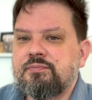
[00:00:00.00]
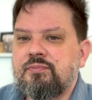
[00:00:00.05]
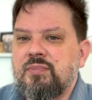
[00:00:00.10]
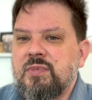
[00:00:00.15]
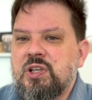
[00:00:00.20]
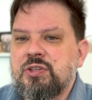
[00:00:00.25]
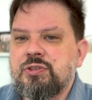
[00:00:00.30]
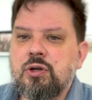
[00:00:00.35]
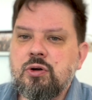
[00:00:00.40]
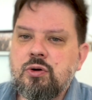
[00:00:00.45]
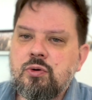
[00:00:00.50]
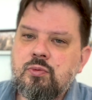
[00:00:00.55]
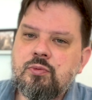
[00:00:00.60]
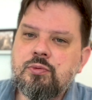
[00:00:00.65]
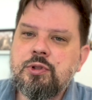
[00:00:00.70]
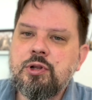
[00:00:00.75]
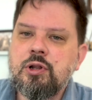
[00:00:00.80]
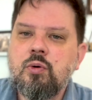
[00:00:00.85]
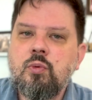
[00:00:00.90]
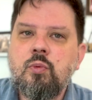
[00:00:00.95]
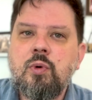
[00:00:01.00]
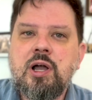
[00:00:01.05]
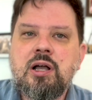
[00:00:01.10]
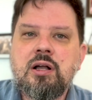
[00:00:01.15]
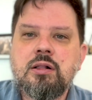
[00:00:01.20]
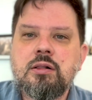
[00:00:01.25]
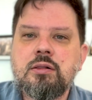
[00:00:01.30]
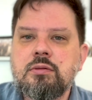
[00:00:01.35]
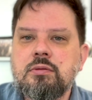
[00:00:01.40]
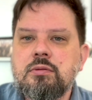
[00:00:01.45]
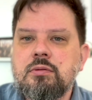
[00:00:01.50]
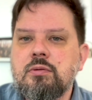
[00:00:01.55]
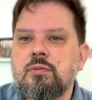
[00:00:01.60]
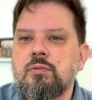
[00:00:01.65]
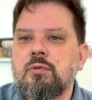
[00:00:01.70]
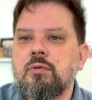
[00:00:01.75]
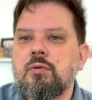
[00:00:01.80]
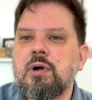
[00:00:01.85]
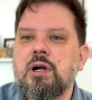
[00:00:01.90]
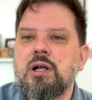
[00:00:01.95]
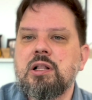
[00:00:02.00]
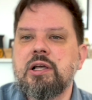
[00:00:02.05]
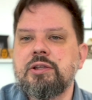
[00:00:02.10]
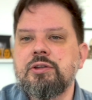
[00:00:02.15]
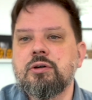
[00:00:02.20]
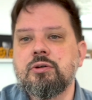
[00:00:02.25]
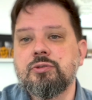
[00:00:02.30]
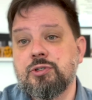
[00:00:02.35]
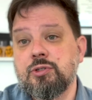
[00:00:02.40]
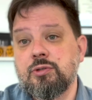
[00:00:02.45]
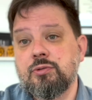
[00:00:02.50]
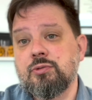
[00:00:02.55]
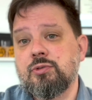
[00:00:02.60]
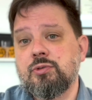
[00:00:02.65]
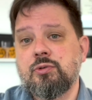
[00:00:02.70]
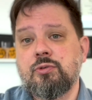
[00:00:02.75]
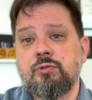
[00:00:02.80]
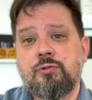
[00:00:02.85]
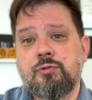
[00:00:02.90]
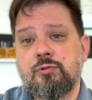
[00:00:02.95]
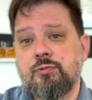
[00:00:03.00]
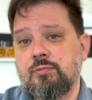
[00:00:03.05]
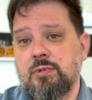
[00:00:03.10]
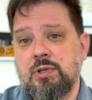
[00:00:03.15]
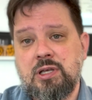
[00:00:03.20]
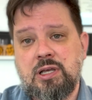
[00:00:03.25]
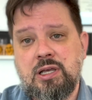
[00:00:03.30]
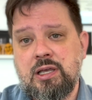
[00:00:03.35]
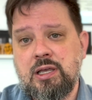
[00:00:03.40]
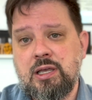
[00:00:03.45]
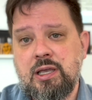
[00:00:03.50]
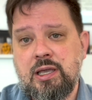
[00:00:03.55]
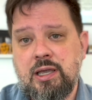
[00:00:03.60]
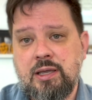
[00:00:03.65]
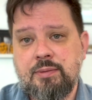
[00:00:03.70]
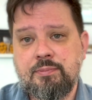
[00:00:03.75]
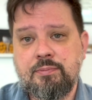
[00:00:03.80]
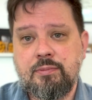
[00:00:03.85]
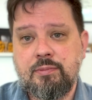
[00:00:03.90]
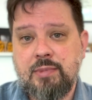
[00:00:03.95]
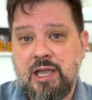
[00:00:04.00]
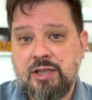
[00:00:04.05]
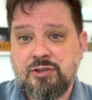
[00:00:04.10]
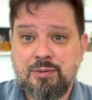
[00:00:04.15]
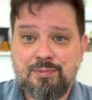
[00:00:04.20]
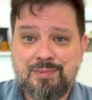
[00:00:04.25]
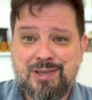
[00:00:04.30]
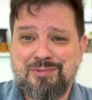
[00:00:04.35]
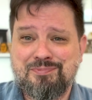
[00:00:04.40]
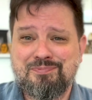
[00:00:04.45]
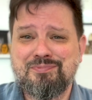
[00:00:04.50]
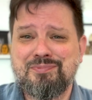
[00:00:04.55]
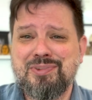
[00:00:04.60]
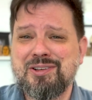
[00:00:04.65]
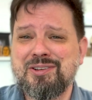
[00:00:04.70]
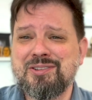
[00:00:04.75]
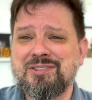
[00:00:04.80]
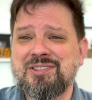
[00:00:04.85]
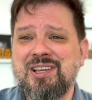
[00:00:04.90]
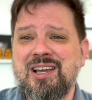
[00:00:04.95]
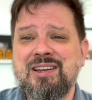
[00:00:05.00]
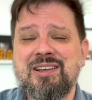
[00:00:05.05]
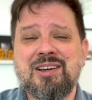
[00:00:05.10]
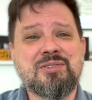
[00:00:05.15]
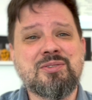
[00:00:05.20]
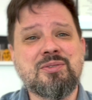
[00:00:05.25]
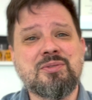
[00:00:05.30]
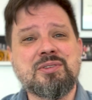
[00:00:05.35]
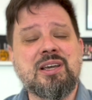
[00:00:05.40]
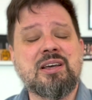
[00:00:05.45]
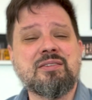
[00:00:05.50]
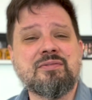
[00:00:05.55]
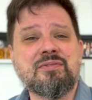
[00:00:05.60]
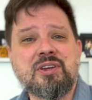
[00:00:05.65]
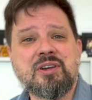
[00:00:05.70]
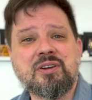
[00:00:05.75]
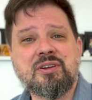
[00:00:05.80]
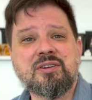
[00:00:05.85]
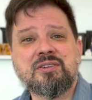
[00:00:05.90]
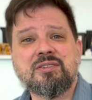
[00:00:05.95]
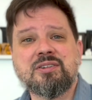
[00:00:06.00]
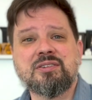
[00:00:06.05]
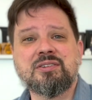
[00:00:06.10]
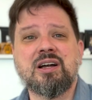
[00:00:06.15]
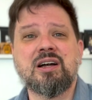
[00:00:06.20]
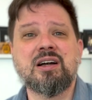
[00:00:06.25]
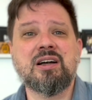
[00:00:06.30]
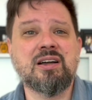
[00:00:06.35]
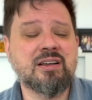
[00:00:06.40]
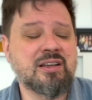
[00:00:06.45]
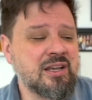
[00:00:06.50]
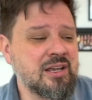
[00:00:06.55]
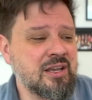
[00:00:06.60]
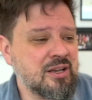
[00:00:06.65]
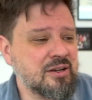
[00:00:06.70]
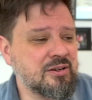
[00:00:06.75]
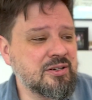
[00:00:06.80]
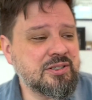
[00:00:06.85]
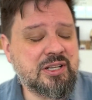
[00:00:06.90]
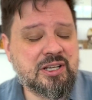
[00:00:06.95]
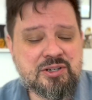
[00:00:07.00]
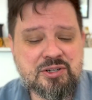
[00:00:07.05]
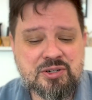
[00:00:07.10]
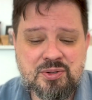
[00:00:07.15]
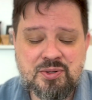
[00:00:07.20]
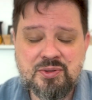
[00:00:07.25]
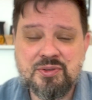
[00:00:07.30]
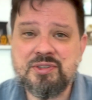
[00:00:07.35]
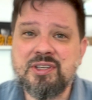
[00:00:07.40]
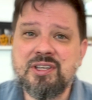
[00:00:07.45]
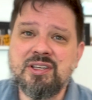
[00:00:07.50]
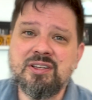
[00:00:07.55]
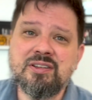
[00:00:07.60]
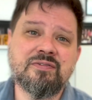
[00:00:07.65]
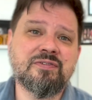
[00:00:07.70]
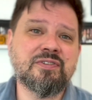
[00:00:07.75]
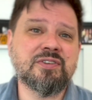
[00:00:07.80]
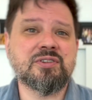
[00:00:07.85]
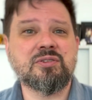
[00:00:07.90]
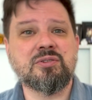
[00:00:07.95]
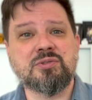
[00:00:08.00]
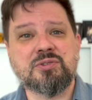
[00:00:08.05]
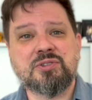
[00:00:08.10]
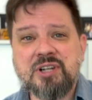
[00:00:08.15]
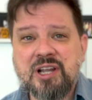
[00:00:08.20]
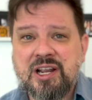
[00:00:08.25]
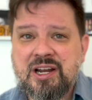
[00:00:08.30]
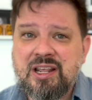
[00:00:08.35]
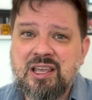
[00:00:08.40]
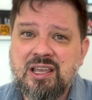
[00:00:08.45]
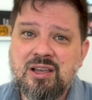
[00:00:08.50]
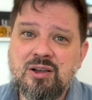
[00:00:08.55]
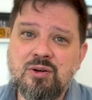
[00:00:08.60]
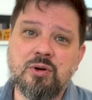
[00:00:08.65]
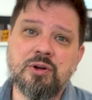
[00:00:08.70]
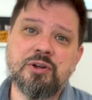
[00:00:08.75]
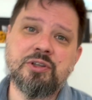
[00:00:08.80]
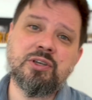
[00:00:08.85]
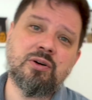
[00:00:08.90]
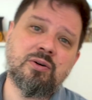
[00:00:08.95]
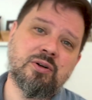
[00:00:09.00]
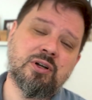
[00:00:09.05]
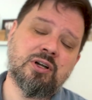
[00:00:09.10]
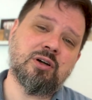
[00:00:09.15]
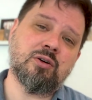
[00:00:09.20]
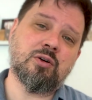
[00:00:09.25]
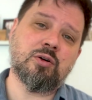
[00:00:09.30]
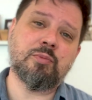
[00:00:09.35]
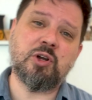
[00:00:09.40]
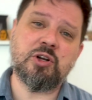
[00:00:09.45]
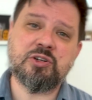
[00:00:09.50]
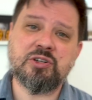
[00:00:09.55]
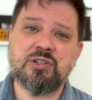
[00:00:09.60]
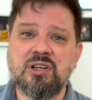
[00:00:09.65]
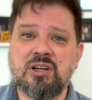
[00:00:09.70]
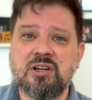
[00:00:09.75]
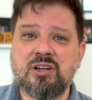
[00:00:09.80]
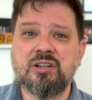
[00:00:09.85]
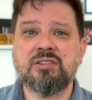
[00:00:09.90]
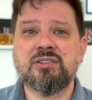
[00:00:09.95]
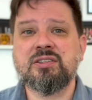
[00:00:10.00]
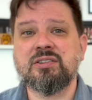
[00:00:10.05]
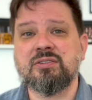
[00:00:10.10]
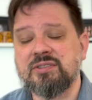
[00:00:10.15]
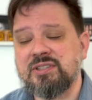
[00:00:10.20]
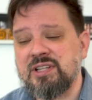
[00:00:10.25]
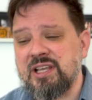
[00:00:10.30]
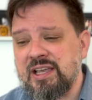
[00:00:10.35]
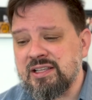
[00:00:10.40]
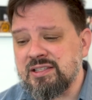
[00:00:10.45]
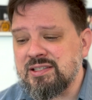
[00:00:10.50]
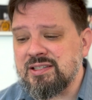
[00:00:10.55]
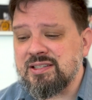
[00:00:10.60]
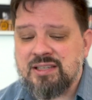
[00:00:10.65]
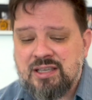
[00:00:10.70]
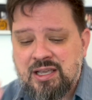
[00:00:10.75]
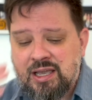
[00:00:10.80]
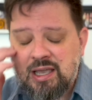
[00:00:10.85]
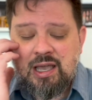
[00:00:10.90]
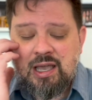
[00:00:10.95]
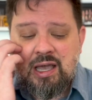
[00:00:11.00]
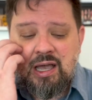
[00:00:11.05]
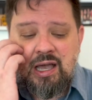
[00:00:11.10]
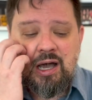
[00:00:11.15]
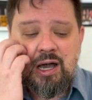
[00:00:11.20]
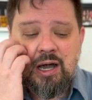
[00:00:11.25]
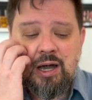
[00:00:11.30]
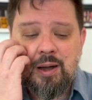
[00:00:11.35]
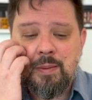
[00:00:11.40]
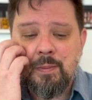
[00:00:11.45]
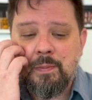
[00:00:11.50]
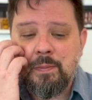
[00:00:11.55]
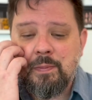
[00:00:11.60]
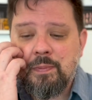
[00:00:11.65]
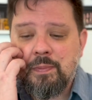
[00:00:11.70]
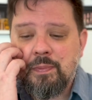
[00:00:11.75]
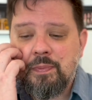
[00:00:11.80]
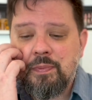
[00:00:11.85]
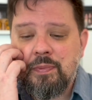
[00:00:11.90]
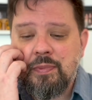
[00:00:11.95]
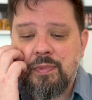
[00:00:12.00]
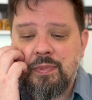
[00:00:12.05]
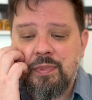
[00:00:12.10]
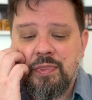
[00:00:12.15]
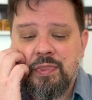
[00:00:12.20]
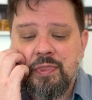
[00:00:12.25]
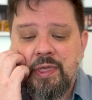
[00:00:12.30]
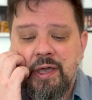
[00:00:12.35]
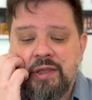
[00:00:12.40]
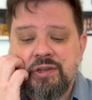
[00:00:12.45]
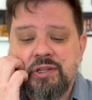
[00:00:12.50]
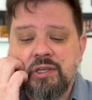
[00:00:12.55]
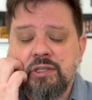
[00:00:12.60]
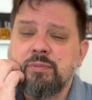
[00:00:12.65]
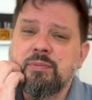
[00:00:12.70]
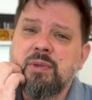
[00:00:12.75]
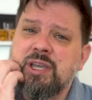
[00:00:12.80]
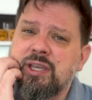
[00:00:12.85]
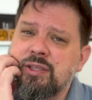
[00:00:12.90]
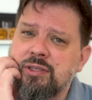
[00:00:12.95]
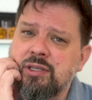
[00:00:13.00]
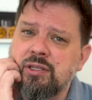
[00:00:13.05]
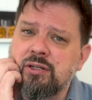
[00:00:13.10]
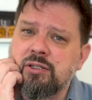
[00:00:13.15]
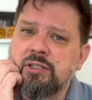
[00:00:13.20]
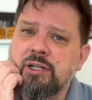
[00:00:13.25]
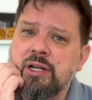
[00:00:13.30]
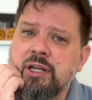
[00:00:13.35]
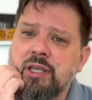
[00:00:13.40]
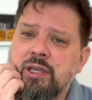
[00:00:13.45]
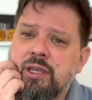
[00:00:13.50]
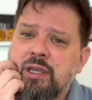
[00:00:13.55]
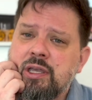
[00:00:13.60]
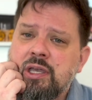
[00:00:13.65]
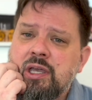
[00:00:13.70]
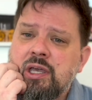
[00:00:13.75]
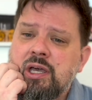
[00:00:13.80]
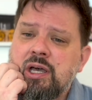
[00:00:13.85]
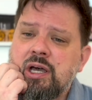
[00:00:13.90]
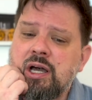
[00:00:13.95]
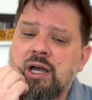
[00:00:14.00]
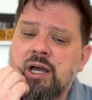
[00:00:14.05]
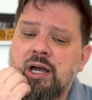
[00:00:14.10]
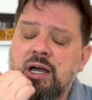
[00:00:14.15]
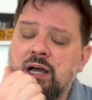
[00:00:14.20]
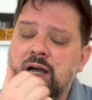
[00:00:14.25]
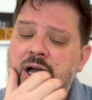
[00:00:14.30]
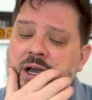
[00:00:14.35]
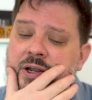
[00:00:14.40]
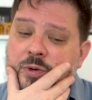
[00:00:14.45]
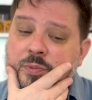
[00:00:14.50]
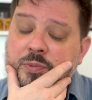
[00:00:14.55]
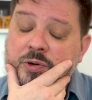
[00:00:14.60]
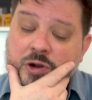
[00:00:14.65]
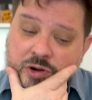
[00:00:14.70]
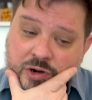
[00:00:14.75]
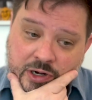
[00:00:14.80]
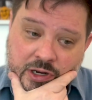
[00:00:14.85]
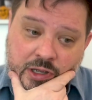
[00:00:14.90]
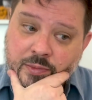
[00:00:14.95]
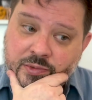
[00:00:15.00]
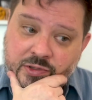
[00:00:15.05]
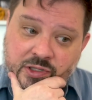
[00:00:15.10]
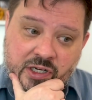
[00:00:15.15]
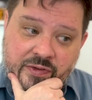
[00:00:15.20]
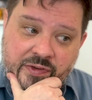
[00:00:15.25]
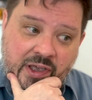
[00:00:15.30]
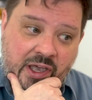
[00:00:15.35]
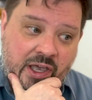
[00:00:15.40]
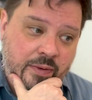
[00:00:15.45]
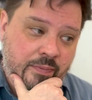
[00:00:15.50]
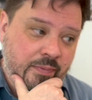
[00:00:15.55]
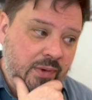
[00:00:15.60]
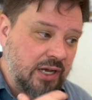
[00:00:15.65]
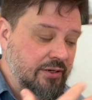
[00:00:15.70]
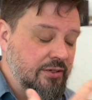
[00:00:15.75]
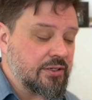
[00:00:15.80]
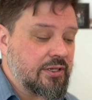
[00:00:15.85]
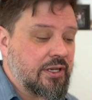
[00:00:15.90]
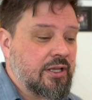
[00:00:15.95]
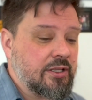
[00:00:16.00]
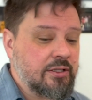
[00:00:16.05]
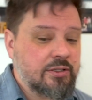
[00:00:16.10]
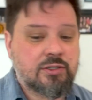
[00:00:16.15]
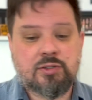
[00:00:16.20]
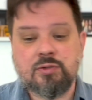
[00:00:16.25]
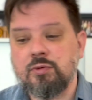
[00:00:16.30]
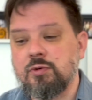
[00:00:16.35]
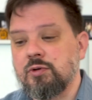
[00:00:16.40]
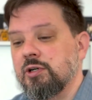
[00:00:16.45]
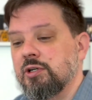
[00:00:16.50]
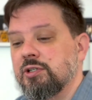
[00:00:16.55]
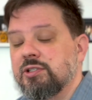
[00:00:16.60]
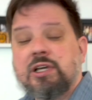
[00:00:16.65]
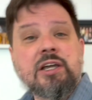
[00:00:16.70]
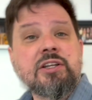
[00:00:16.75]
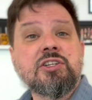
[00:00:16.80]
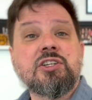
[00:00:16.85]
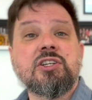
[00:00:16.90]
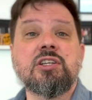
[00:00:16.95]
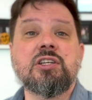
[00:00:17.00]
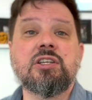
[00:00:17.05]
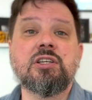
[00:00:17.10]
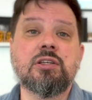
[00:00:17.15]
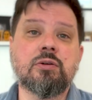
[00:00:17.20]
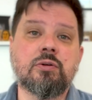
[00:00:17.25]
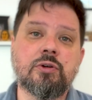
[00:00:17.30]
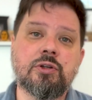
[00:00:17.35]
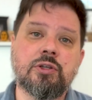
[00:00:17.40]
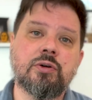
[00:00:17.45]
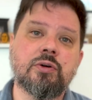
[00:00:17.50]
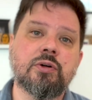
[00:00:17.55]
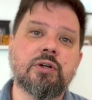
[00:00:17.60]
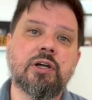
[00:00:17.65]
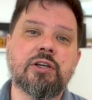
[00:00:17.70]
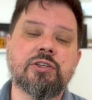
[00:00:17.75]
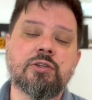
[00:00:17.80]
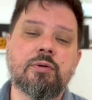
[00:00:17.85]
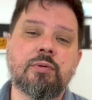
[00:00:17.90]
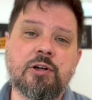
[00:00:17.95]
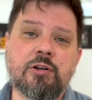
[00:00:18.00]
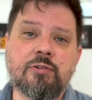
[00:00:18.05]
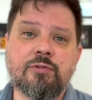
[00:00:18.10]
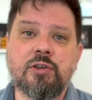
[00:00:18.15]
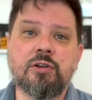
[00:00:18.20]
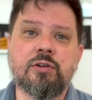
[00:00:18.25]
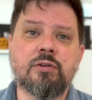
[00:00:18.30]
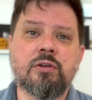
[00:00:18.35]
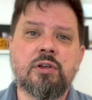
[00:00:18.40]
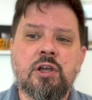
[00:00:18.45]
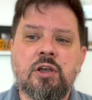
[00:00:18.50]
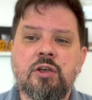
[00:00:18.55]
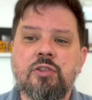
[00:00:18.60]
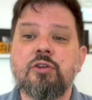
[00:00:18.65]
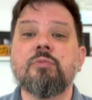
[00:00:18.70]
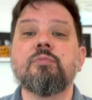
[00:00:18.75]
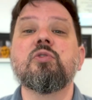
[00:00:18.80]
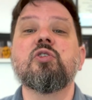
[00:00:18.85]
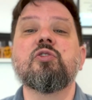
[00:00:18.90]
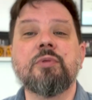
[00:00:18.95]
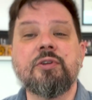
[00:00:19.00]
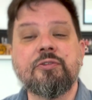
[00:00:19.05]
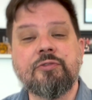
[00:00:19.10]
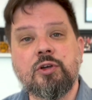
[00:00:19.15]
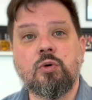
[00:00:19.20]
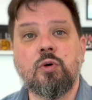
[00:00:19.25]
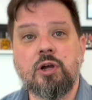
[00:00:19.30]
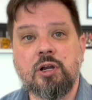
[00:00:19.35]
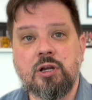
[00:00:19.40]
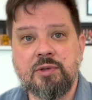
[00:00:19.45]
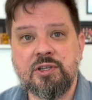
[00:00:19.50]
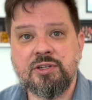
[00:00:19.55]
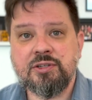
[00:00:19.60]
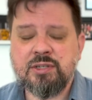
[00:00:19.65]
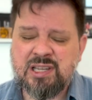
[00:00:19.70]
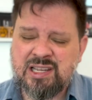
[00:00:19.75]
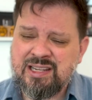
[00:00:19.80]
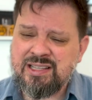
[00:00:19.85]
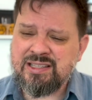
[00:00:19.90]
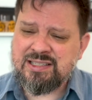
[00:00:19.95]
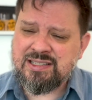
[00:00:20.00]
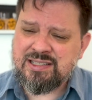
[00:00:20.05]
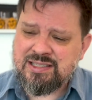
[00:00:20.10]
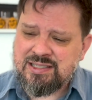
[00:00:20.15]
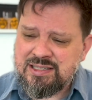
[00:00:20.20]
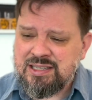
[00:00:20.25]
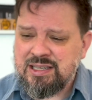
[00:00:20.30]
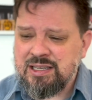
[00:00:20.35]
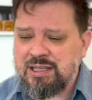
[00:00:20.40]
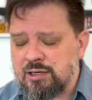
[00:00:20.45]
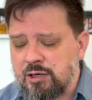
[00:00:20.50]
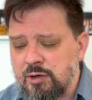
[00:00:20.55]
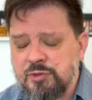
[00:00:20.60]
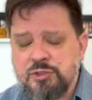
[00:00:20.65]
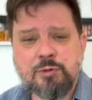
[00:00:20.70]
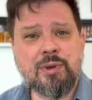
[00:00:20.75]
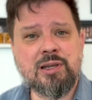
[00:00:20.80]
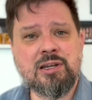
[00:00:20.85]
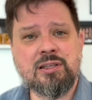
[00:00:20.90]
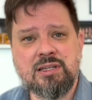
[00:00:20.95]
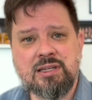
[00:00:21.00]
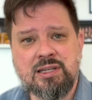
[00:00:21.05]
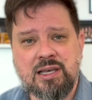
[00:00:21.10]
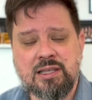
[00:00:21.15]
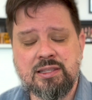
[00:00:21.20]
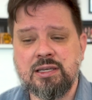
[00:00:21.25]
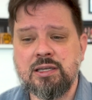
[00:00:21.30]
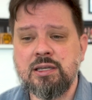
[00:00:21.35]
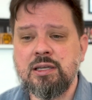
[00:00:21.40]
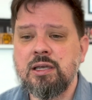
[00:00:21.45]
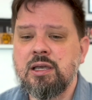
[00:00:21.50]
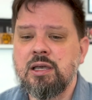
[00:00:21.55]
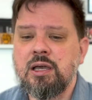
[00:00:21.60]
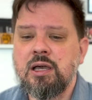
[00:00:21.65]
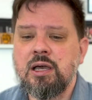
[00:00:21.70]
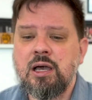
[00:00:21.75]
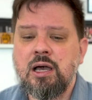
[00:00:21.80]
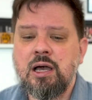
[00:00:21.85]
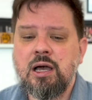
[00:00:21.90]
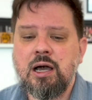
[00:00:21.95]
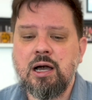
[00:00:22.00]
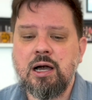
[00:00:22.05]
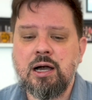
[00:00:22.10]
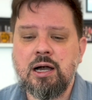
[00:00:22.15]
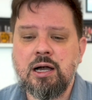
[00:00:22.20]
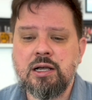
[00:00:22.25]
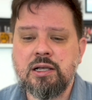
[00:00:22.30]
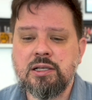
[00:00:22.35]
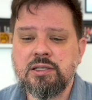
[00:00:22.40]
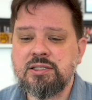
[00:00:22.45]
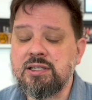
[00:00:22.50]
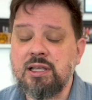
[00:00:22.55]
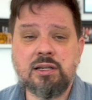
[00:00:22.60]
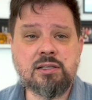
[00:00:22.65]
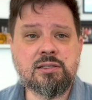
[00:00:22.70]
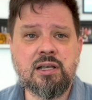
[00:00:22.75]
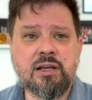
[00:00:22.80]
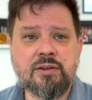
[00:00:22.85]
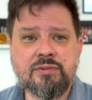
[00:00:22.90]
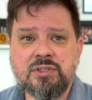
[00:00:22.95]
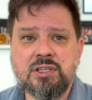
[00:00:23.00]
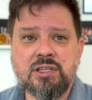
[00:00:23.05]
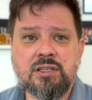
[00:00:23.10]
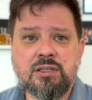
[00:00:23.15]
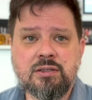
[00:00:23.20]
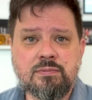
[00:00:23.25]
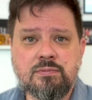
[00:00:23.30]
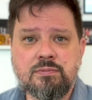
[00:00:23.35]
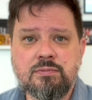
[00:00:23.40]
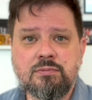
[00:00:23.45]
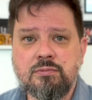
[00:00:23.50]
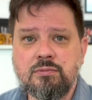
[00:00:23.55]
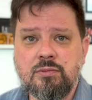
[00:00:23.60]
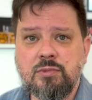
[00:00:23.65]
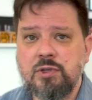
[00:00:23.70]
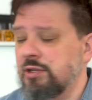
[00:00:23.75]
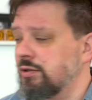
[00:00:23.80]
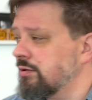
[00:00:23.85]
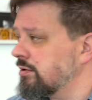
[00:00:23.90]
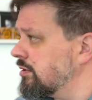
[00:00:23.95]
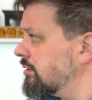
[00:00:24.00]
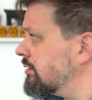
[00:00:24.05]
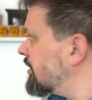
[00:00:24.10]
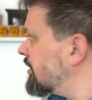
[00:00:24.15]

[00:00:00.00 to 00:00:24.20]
While I know students who've actually made pretty good side hustles out of their credentials in physical training or yoga or martial arts or dance, that doesn't make it theater training. I know programs that have had modern dance or Tai Chi or yoga as a part of their movement requirement, and it's better than nothing. Stanislavski, and